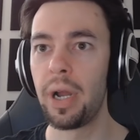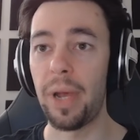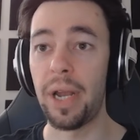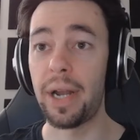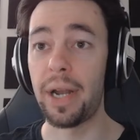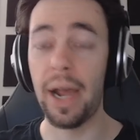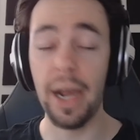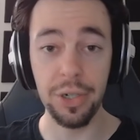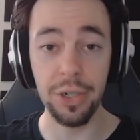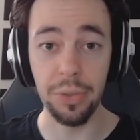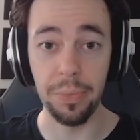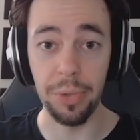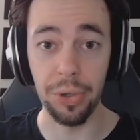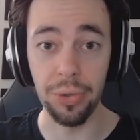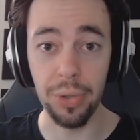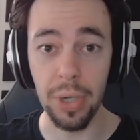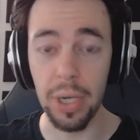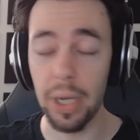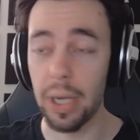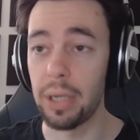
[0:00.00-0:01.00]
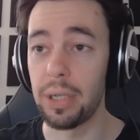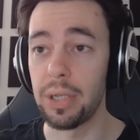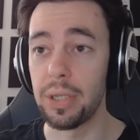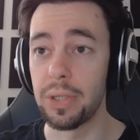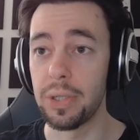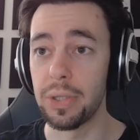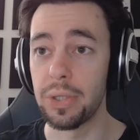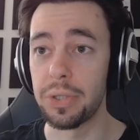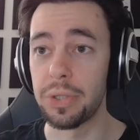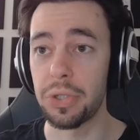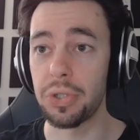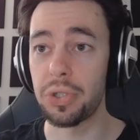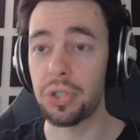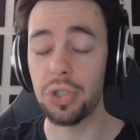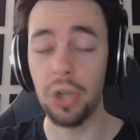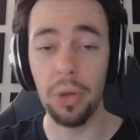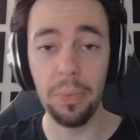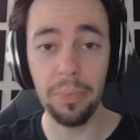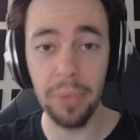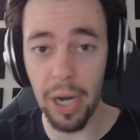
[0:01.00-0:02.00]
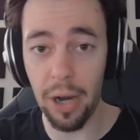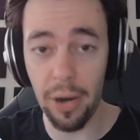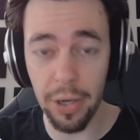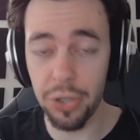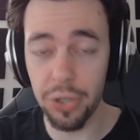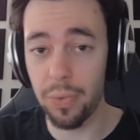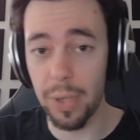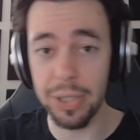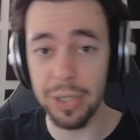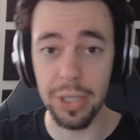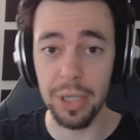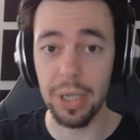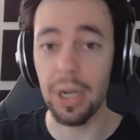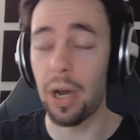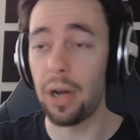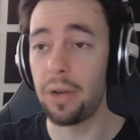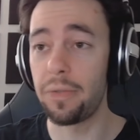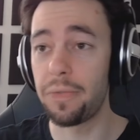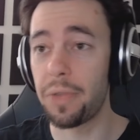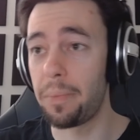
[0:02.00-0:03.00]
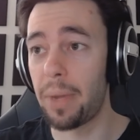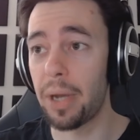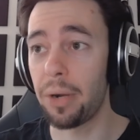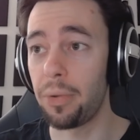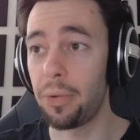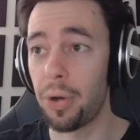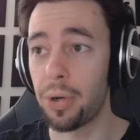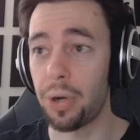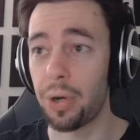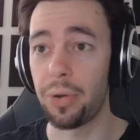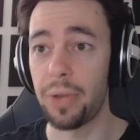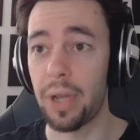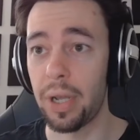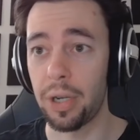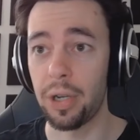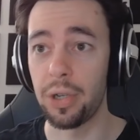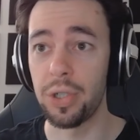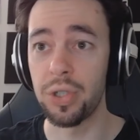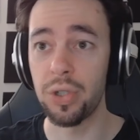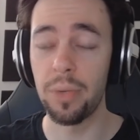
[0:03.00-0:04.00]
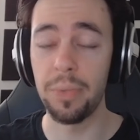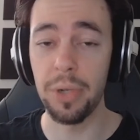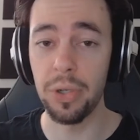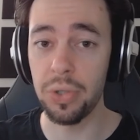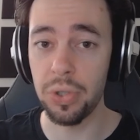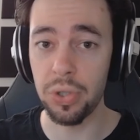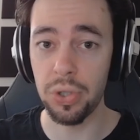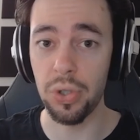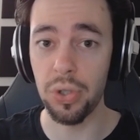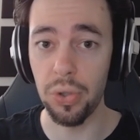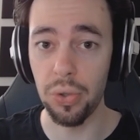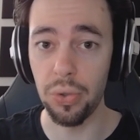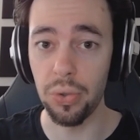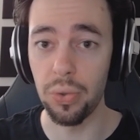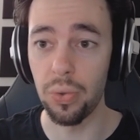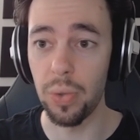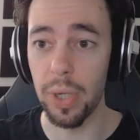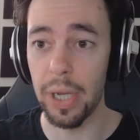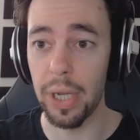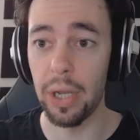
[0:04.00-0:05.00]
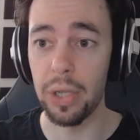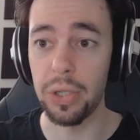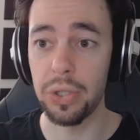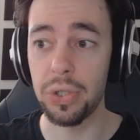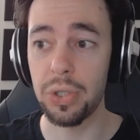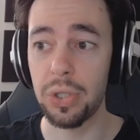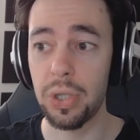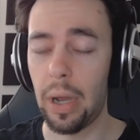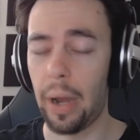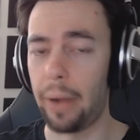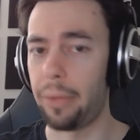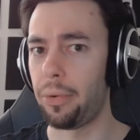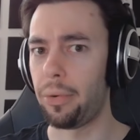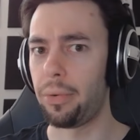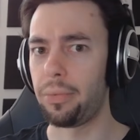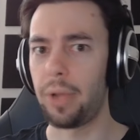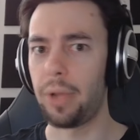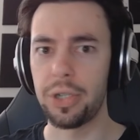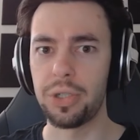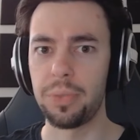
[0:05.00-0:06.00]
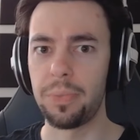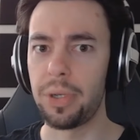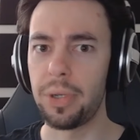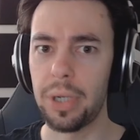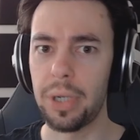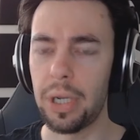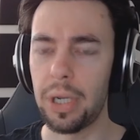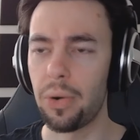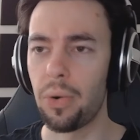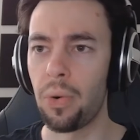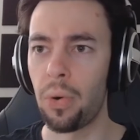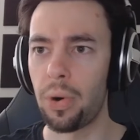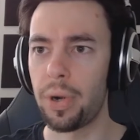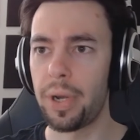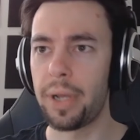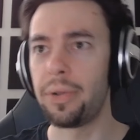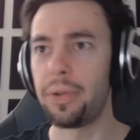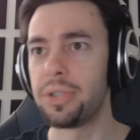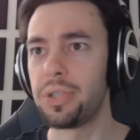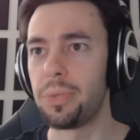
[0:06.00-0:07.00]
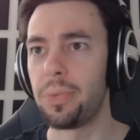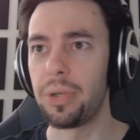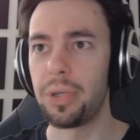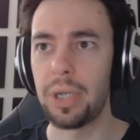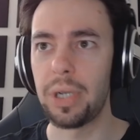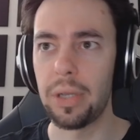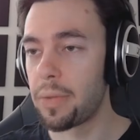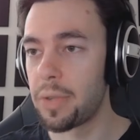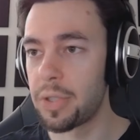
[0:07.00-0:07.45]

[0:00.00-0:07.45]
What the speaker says: An attribute is some characteristic of the metal logo that contributes to its either legibility or illegibility.